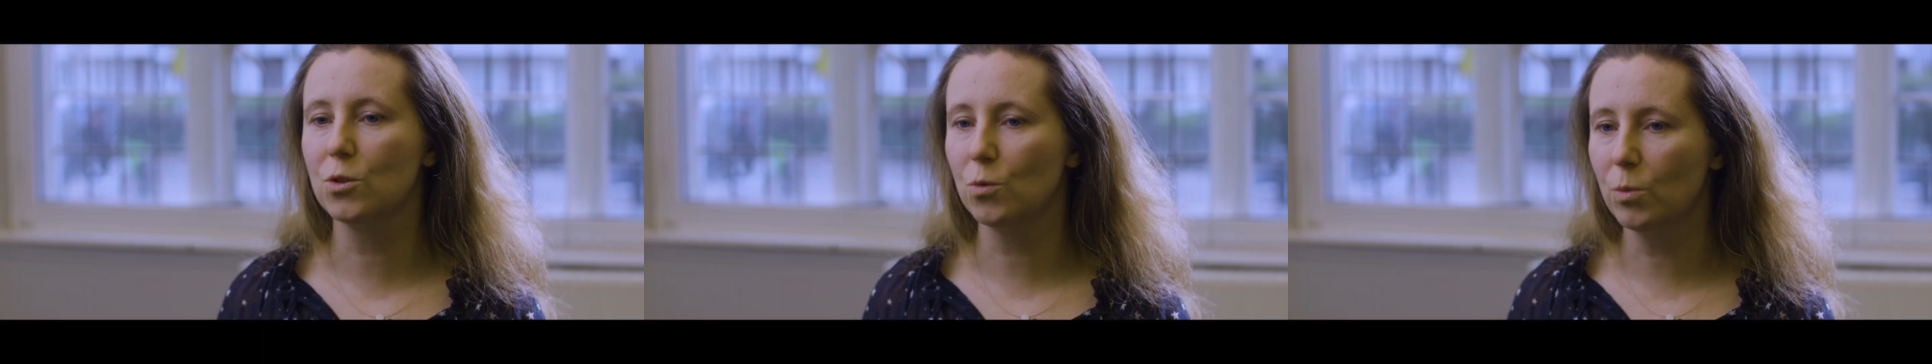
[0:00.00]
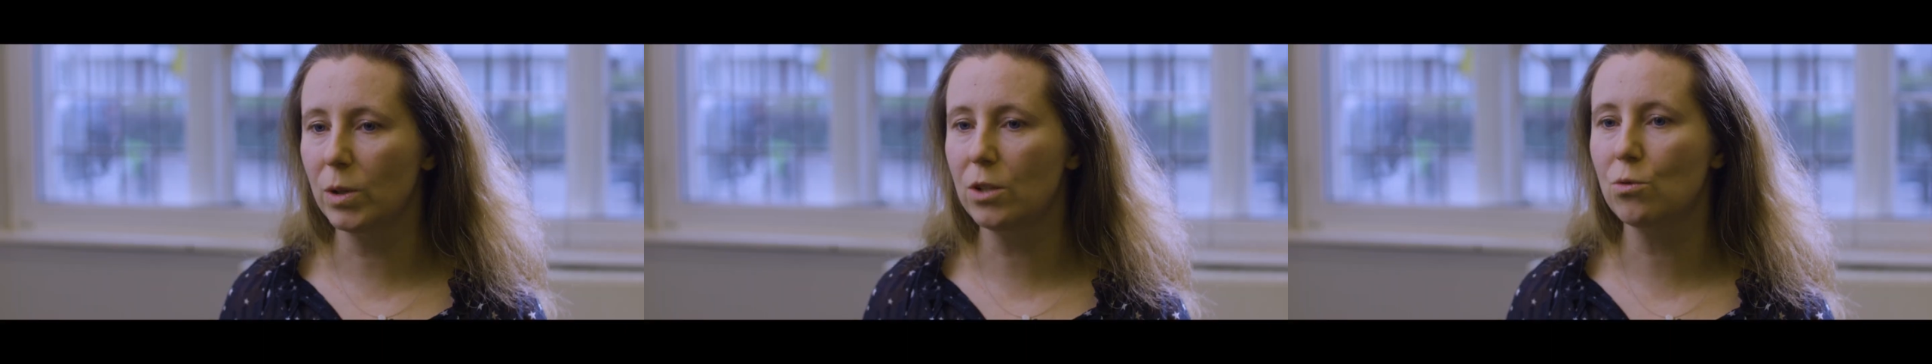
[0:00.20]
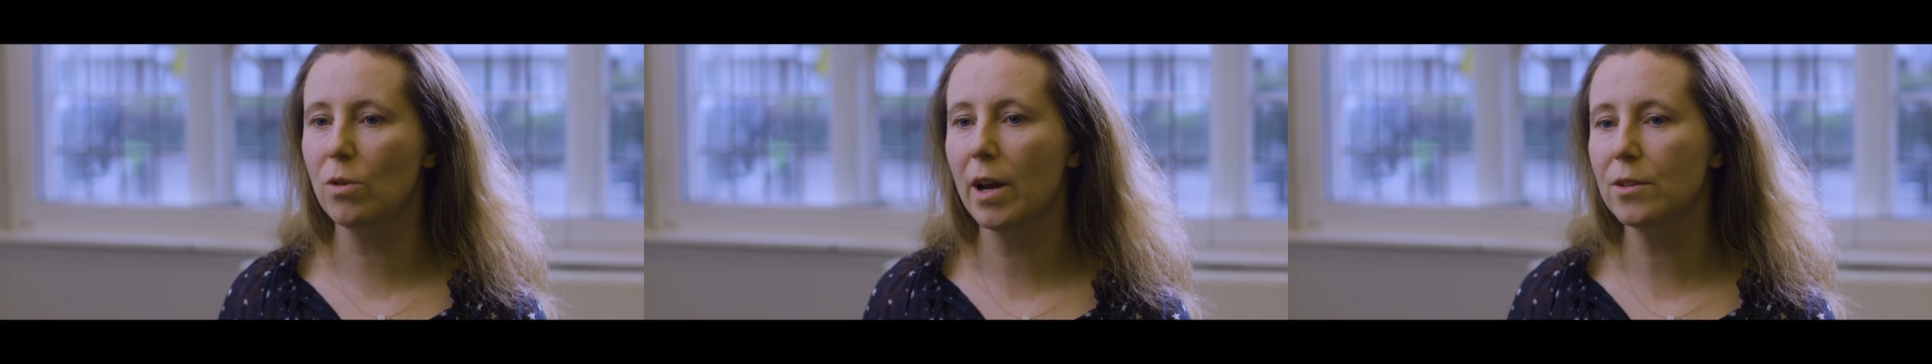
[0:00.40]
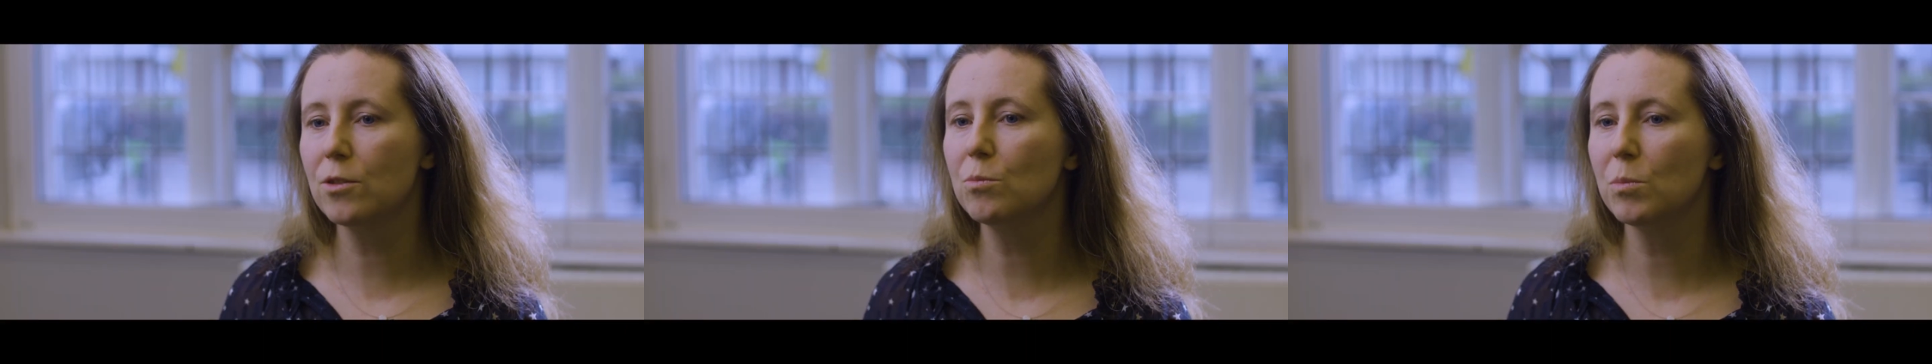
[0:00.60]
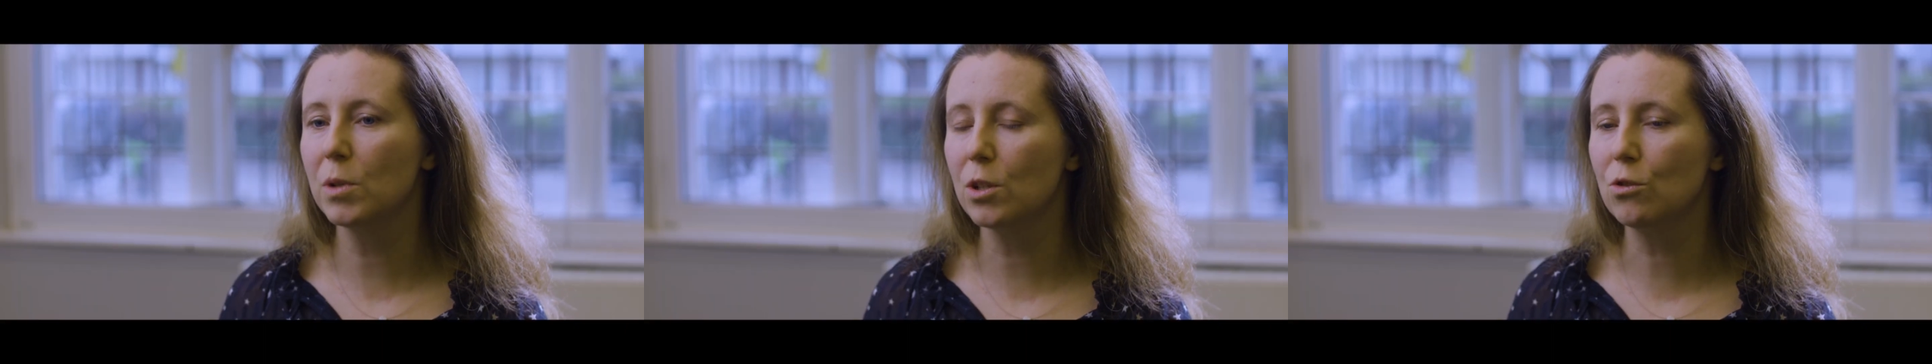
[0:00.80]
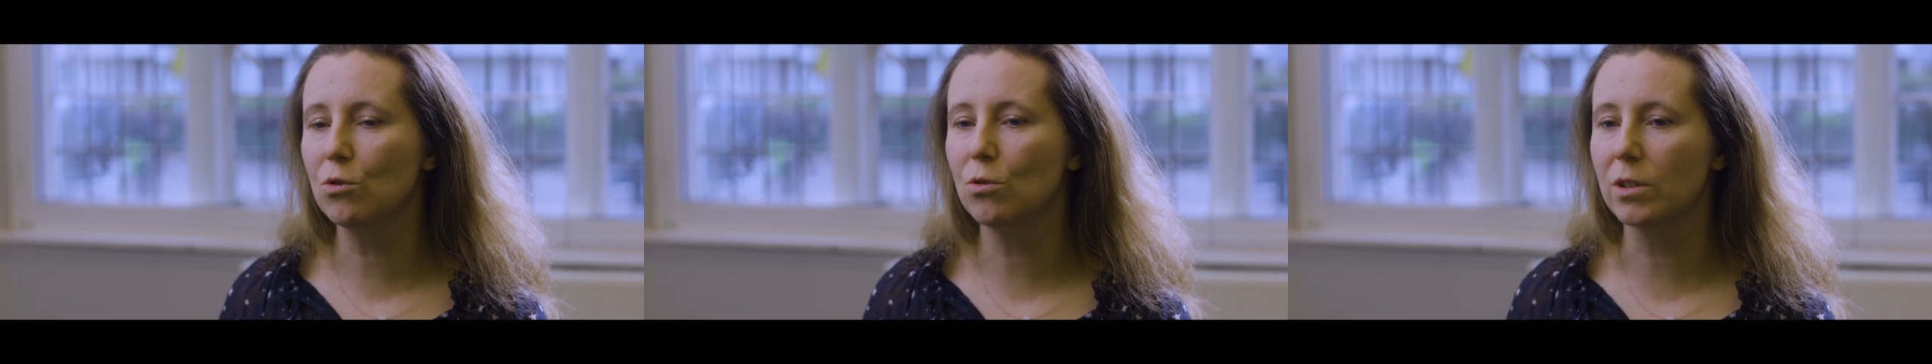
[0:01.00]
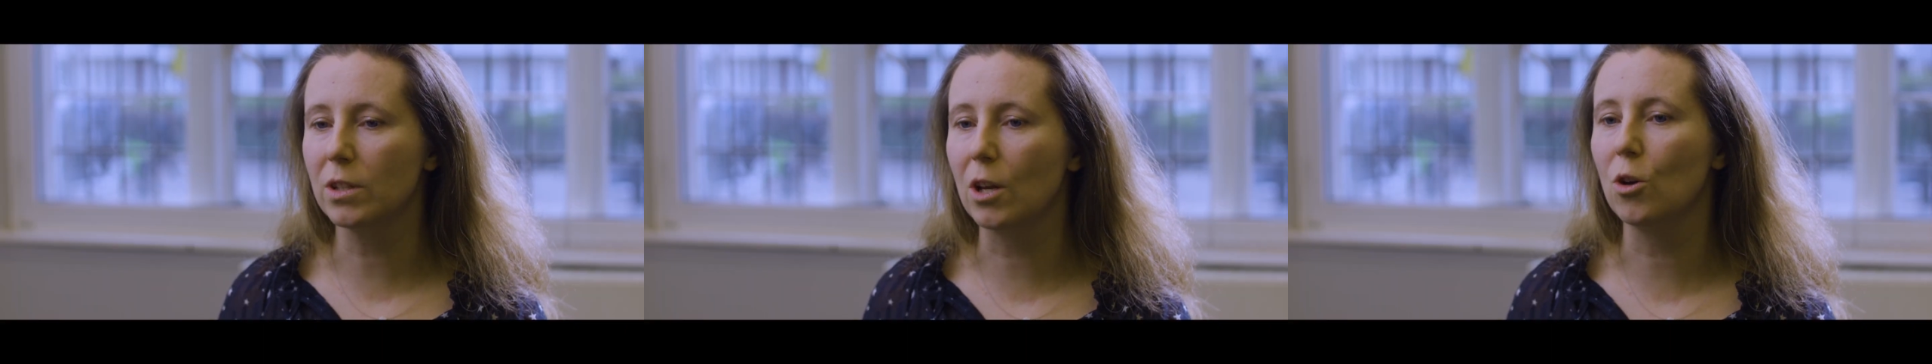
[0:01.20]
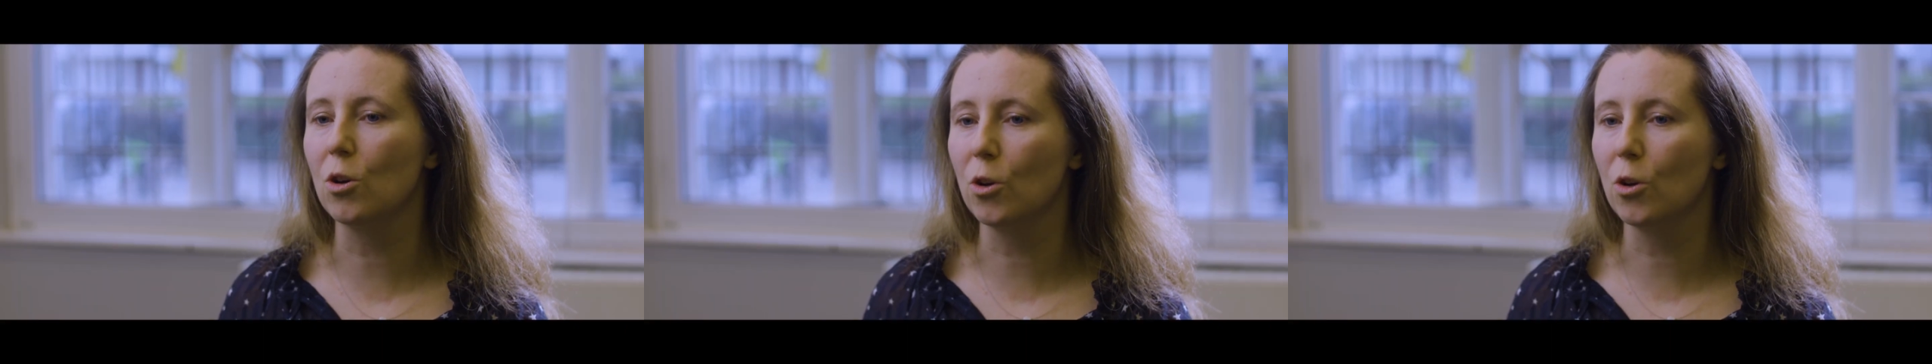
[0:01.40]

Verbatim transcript: so we try to make sure that our